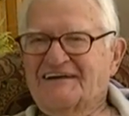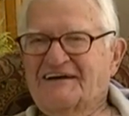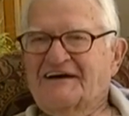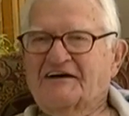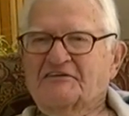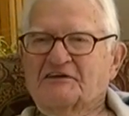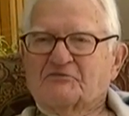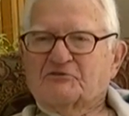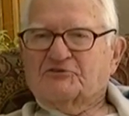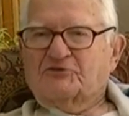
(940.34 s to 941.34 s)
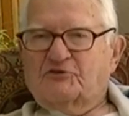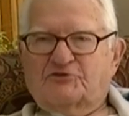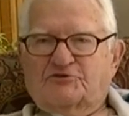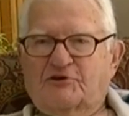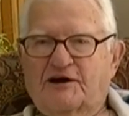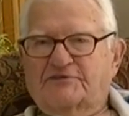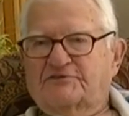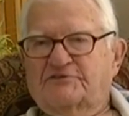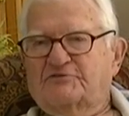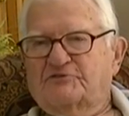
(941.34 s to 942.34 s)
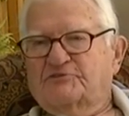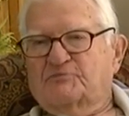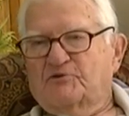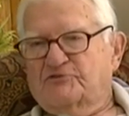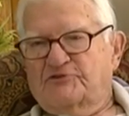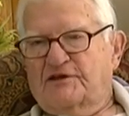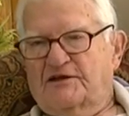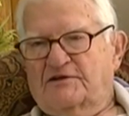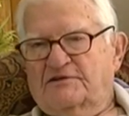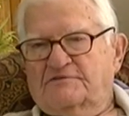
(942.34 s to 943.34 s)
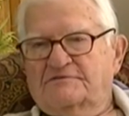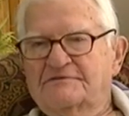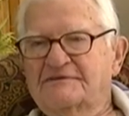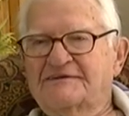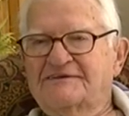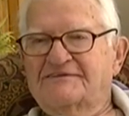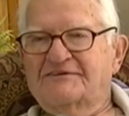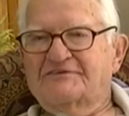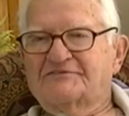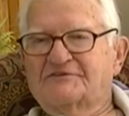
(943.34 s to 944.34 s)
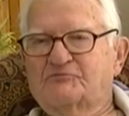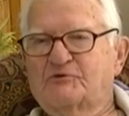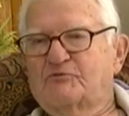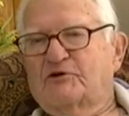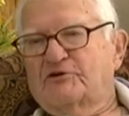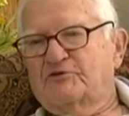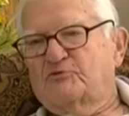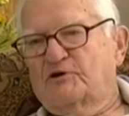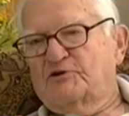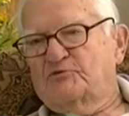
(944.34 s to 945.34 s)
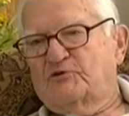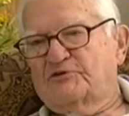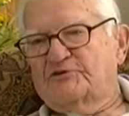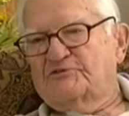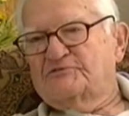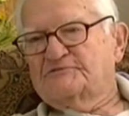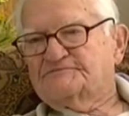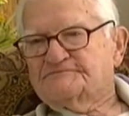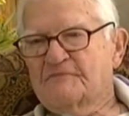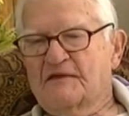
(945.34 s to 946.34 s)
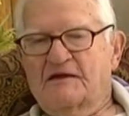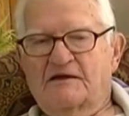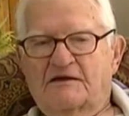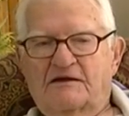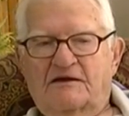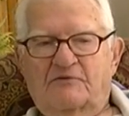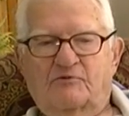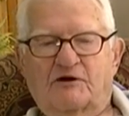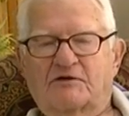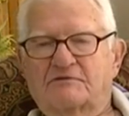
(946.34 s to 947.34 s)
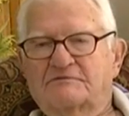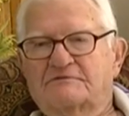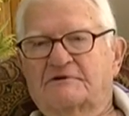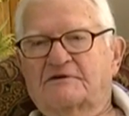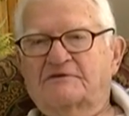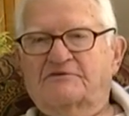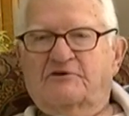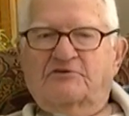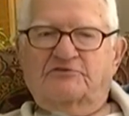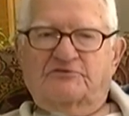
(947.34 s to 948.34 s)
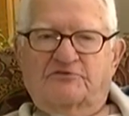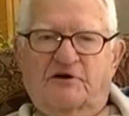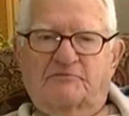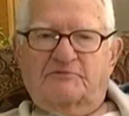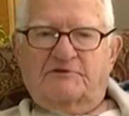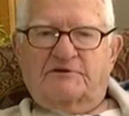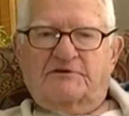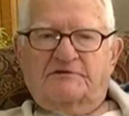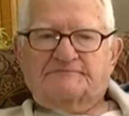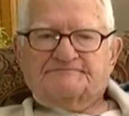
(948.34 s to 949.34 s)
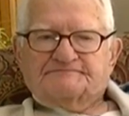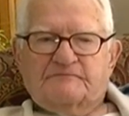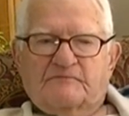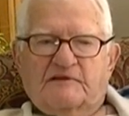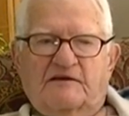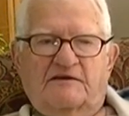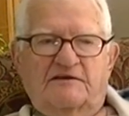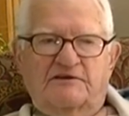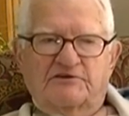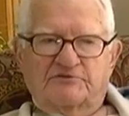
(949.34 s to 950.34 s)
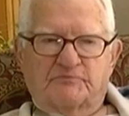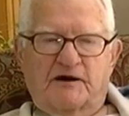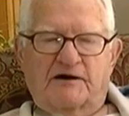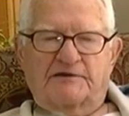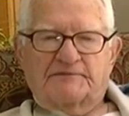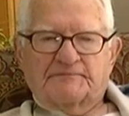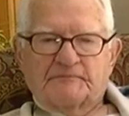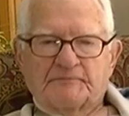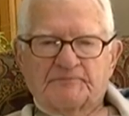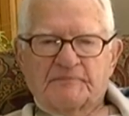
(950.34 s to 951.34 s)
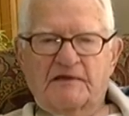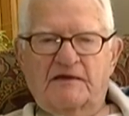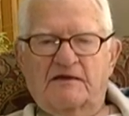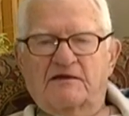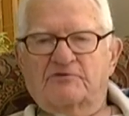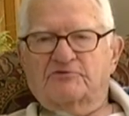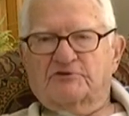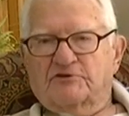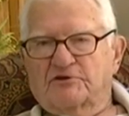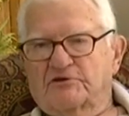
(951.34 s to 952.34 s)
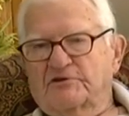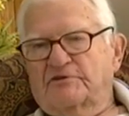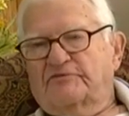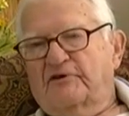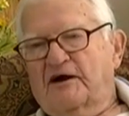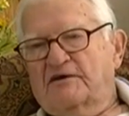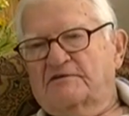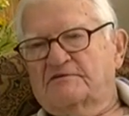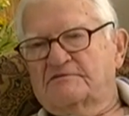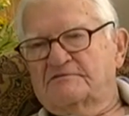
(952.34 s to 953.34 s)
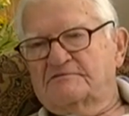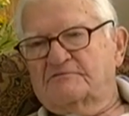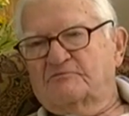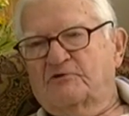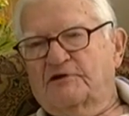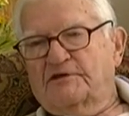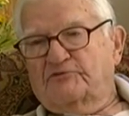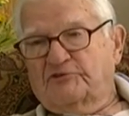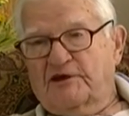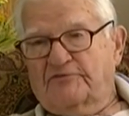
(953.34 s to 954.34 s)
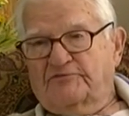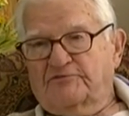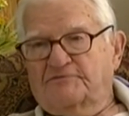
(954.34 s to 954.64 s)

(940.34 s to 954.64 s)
And they were so attracted to his personality that we want to do what you want to do. Well, Dawson Trotman, in his mind, is clearly defined what he was after.